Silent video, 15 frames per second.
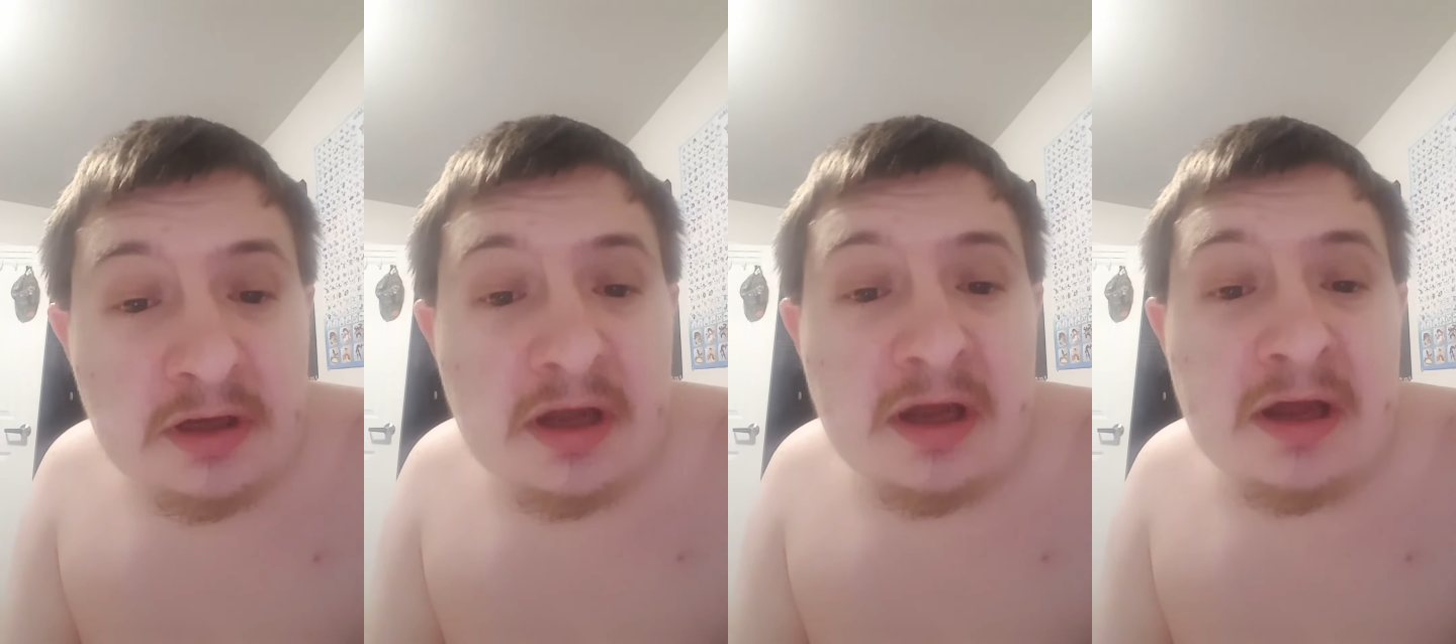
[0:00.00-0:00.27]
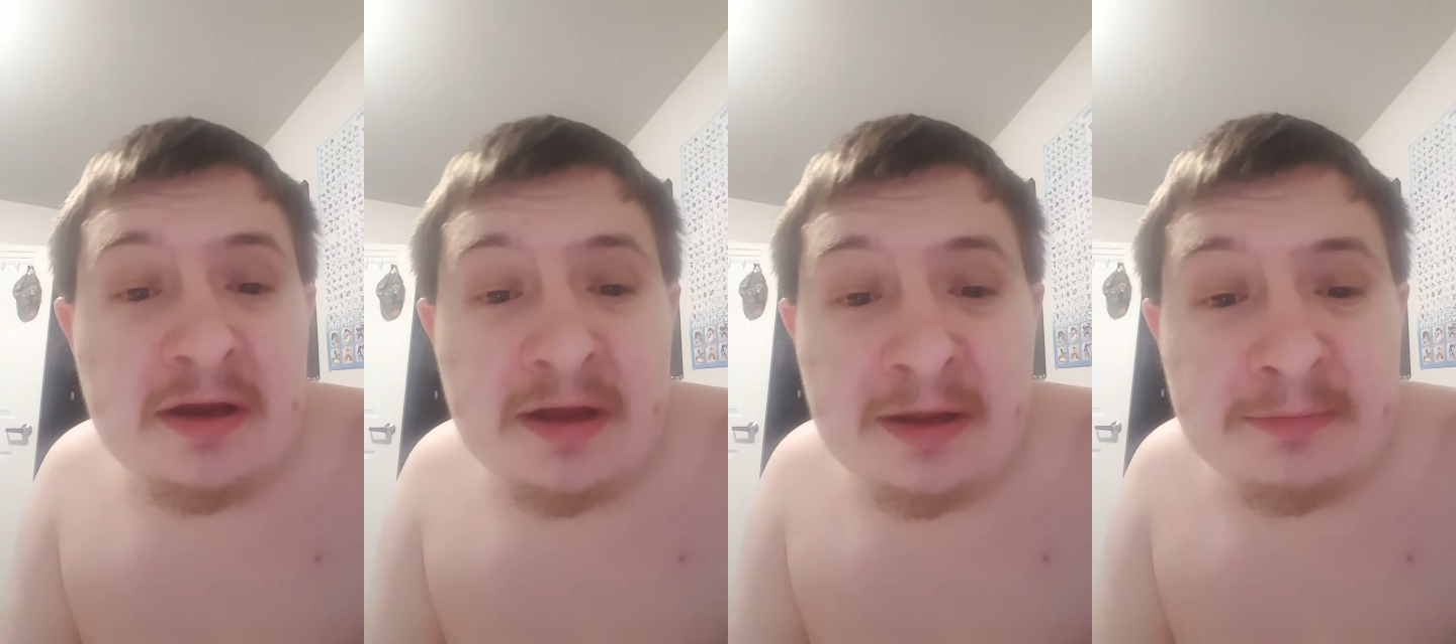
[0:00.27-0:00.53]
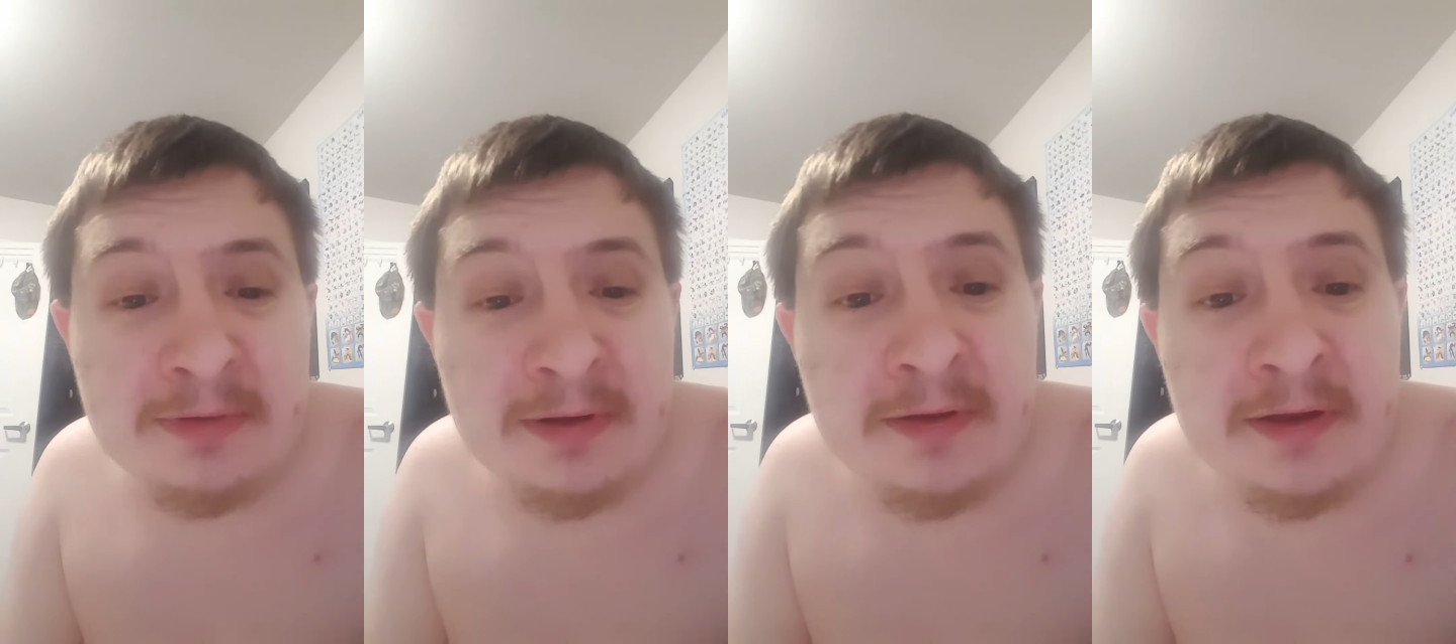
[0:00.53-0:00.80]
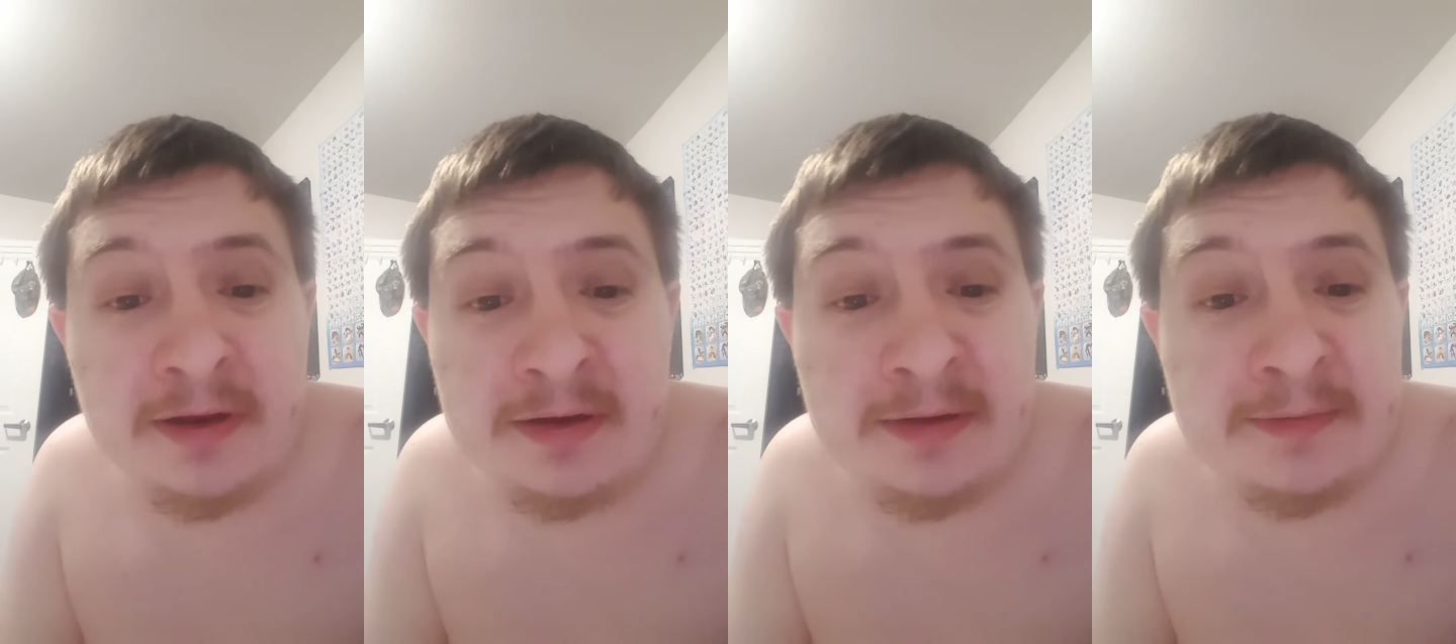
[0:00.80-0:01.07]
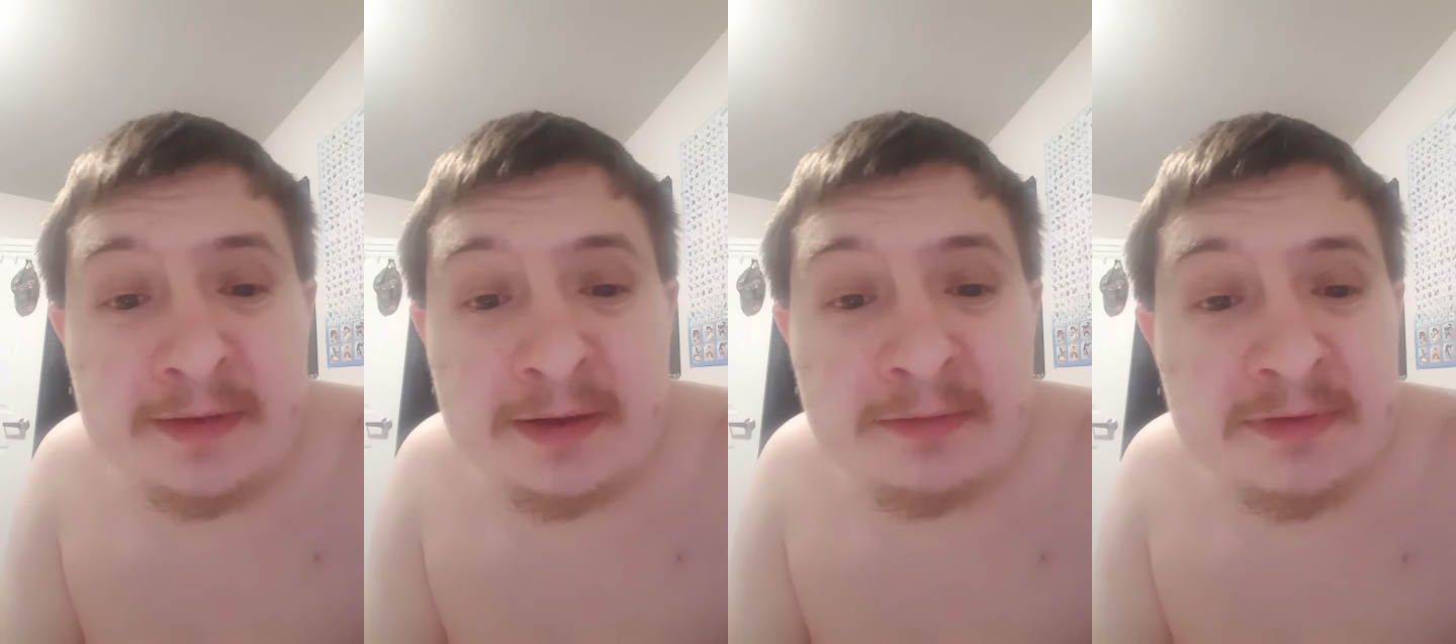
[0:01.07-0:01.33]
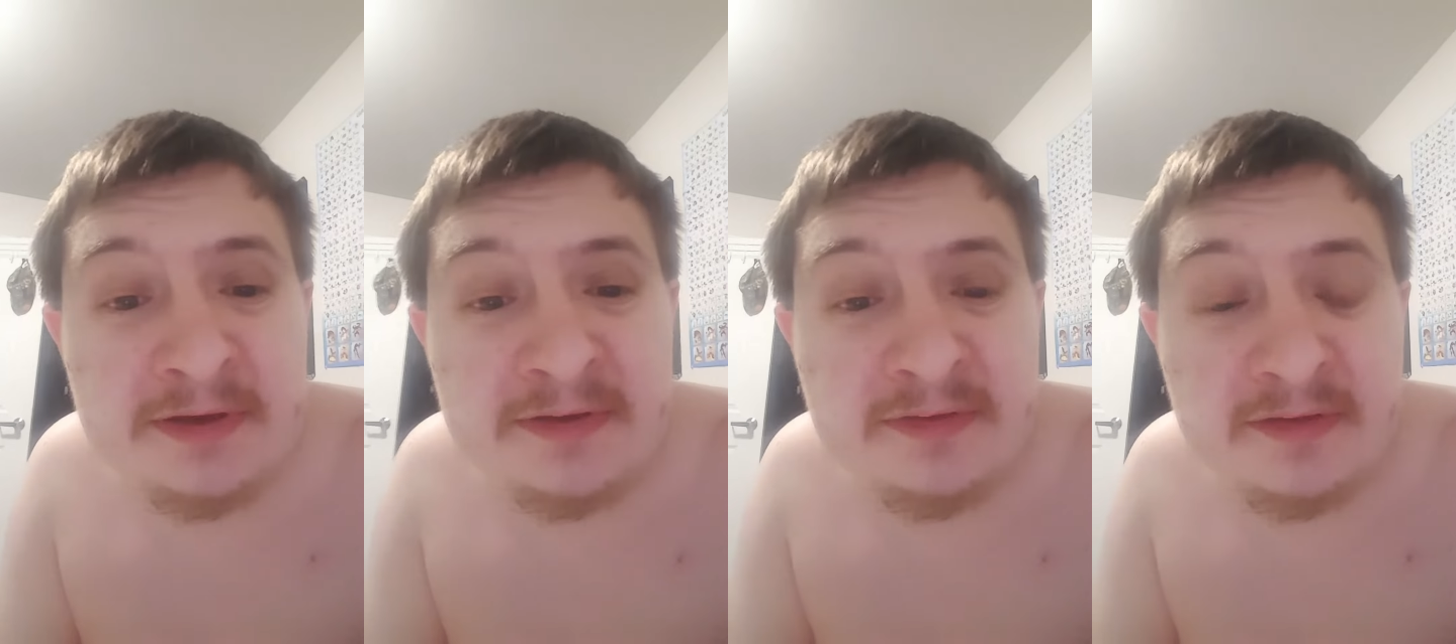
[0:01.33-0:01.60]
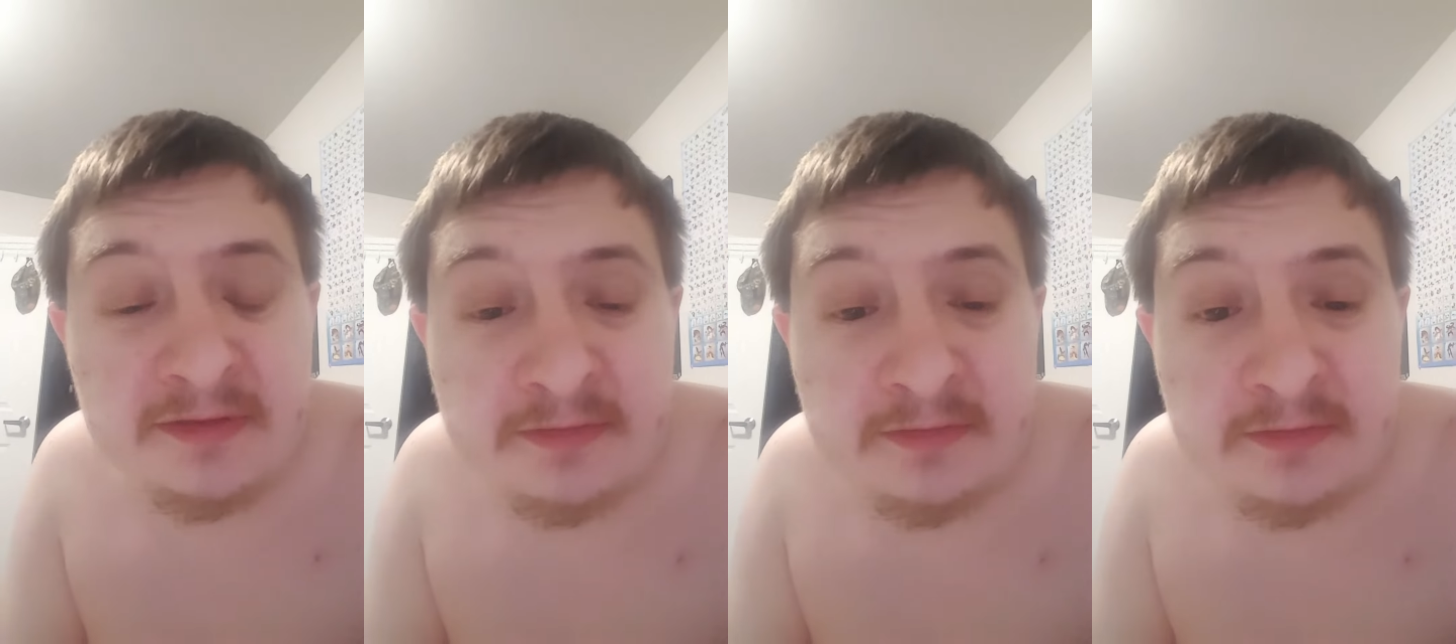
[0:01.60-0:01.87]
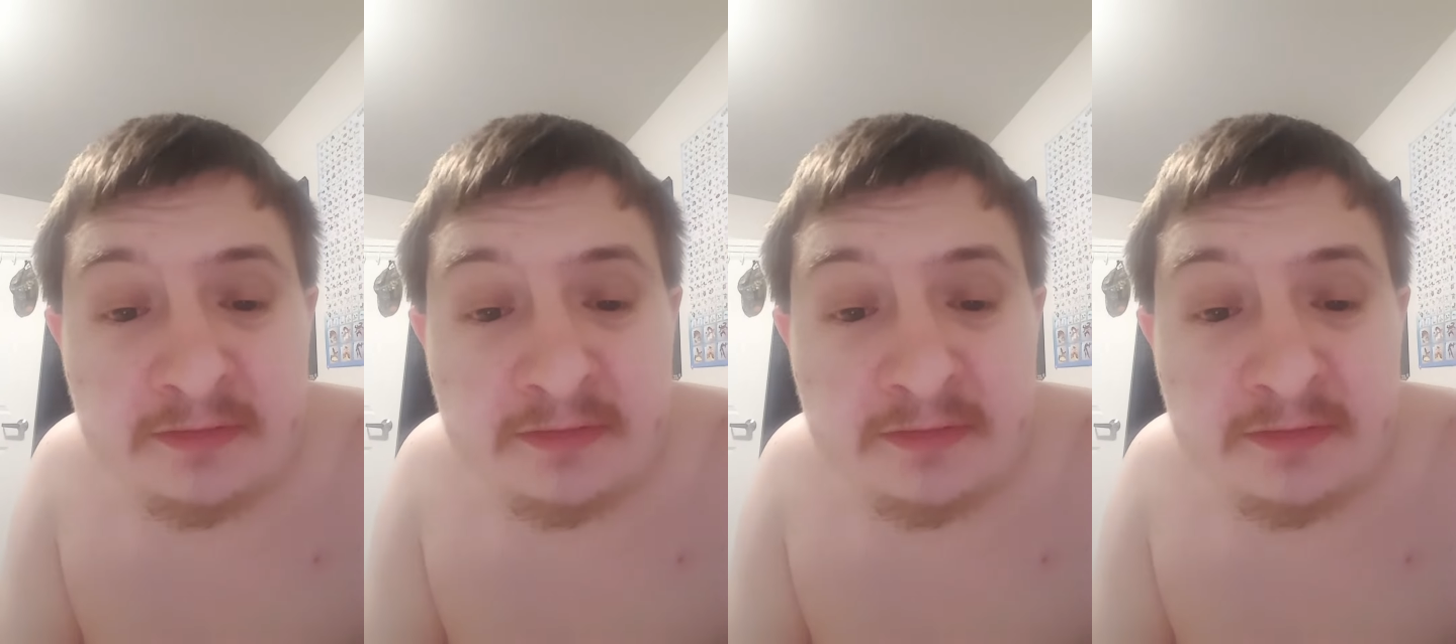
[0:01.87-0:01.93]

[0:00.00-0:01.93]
And I'm not, and I'm not racist.